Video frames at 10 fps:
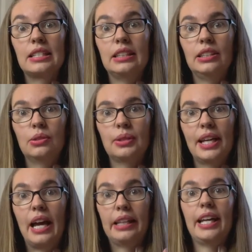you know, like
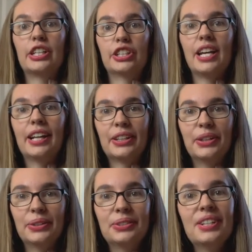highlighter
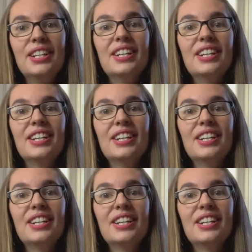yellow.